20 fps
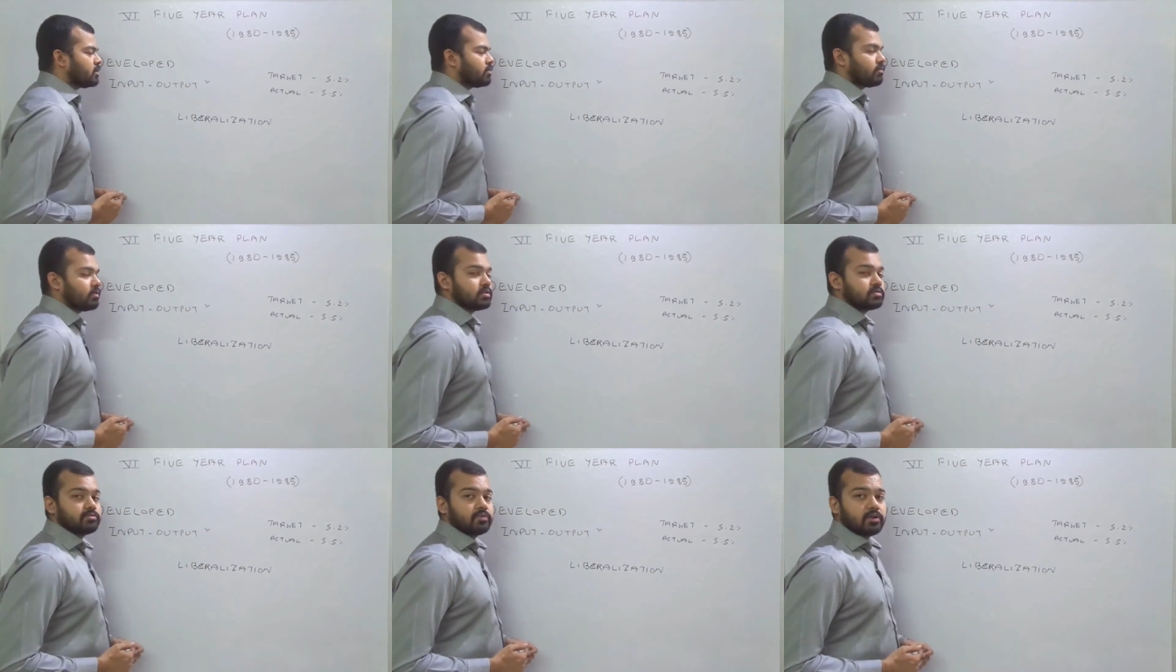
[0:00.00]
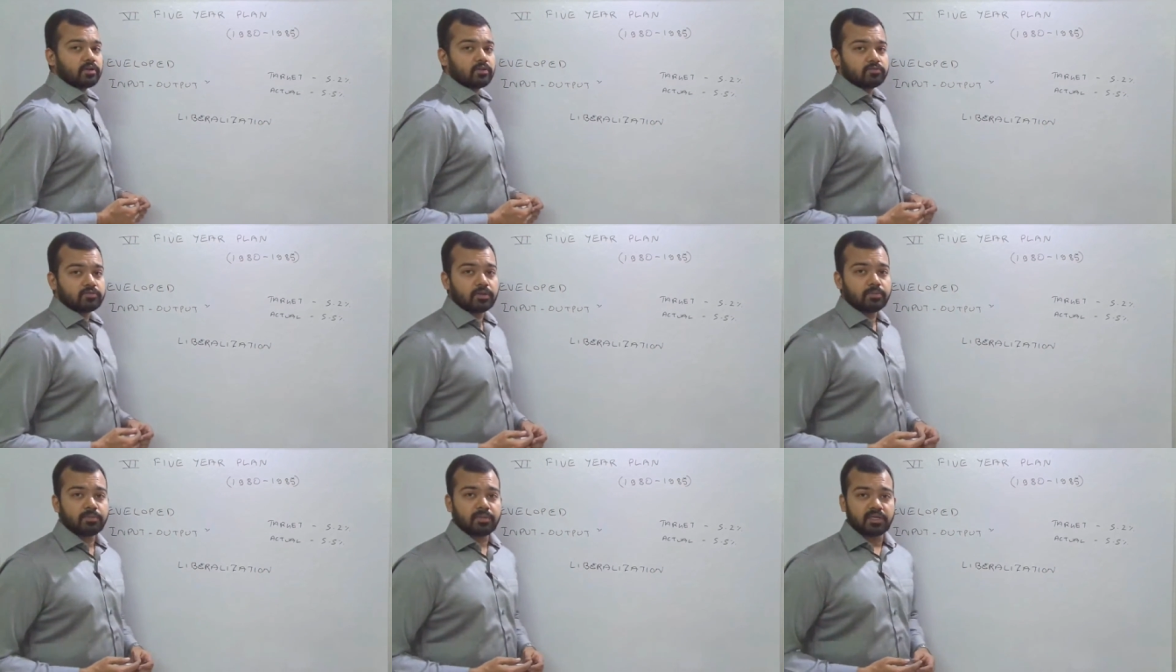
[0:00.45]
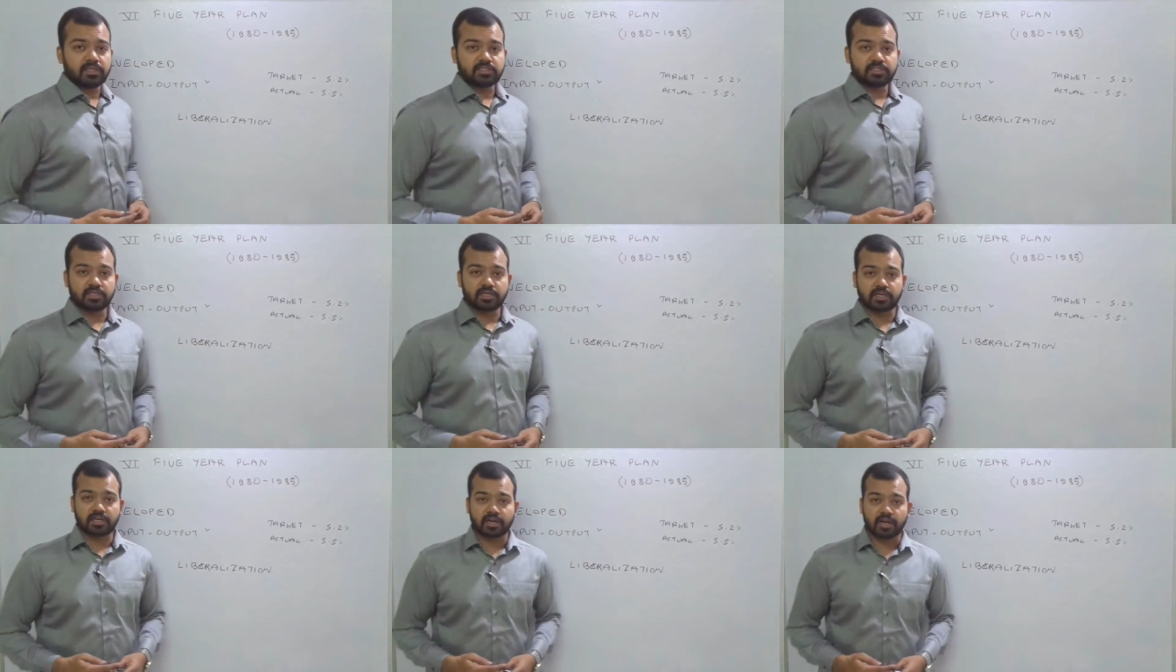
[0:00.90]
was one of the
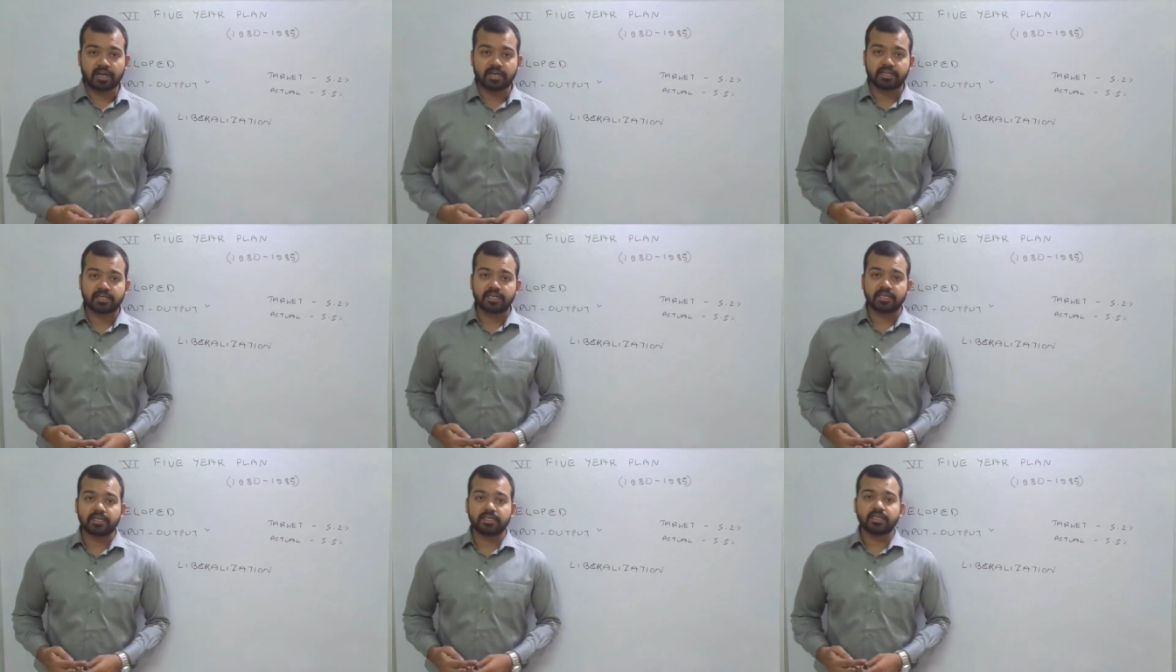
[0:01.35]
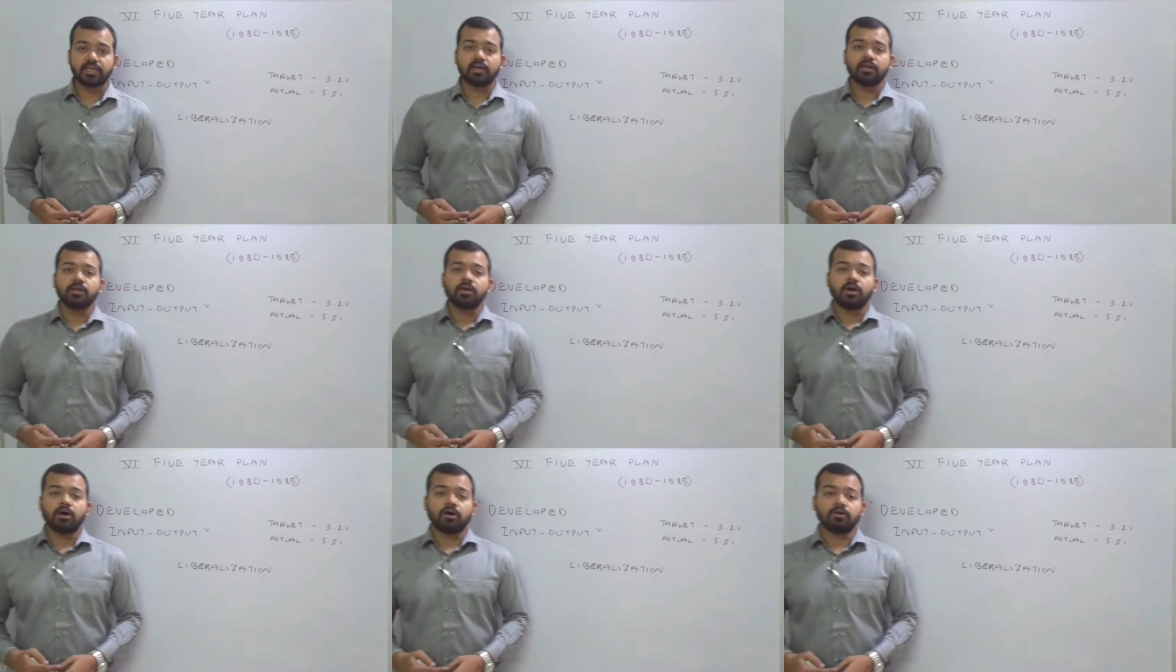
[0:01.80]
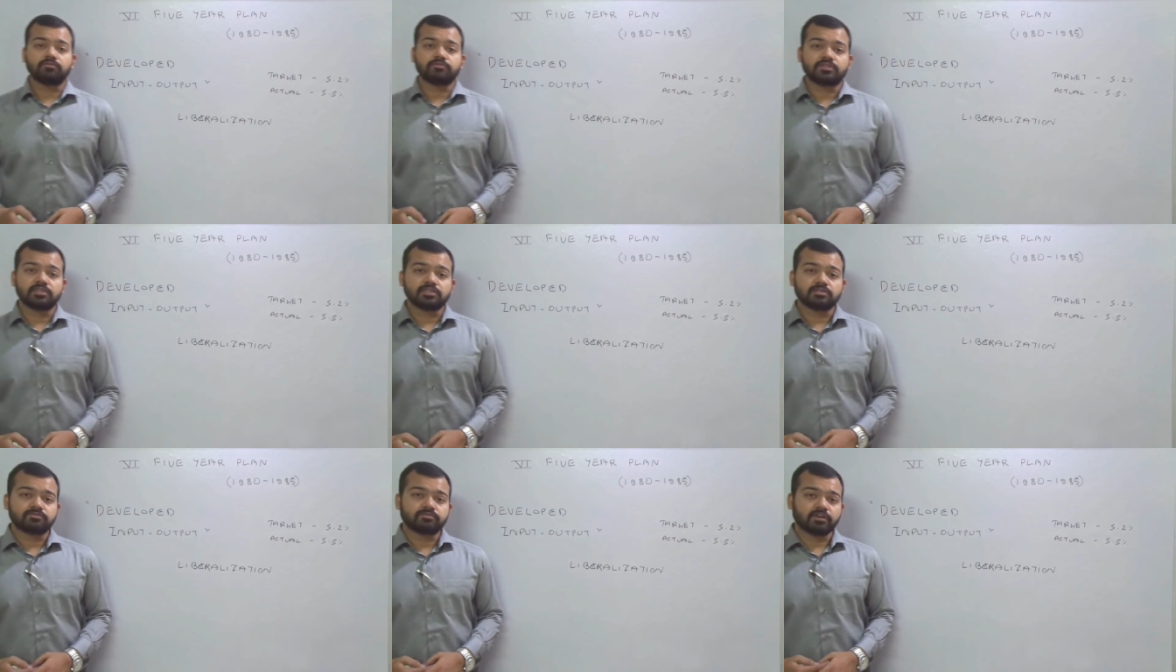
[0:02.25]
major criteria of
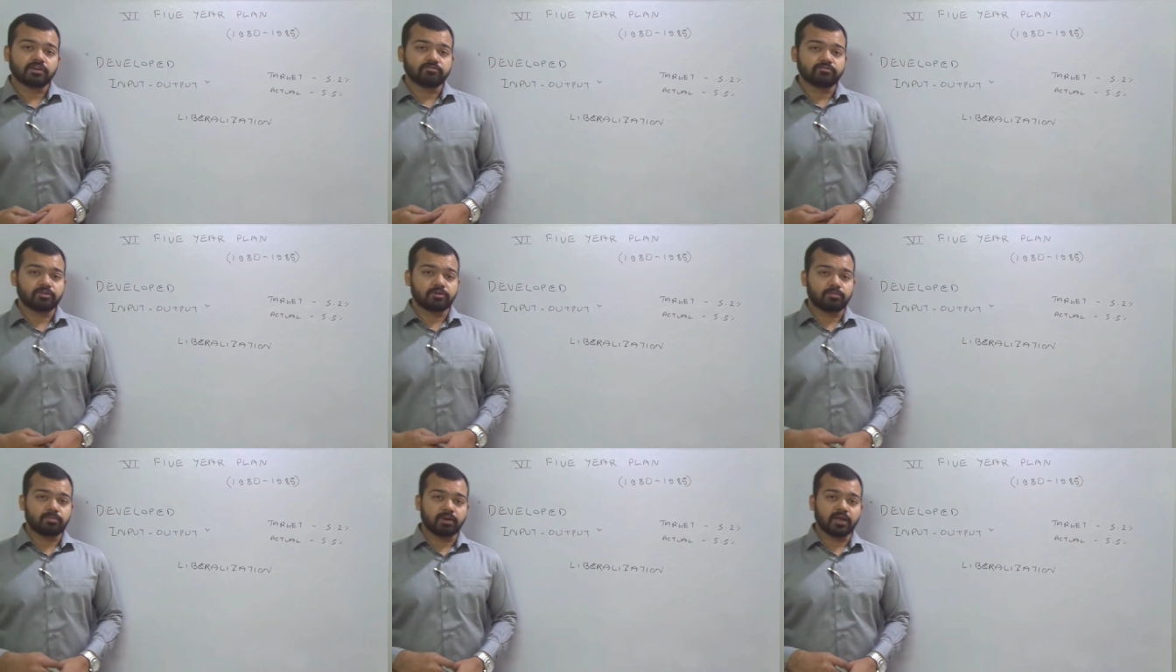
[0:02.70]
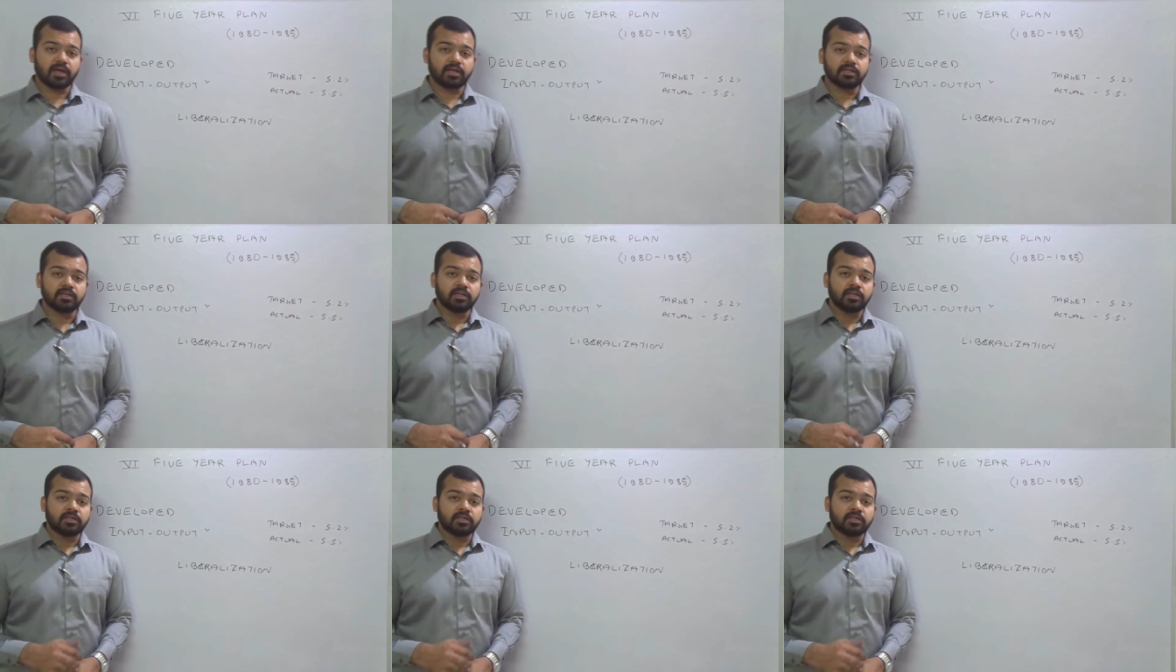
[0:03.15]
this 5-year plan,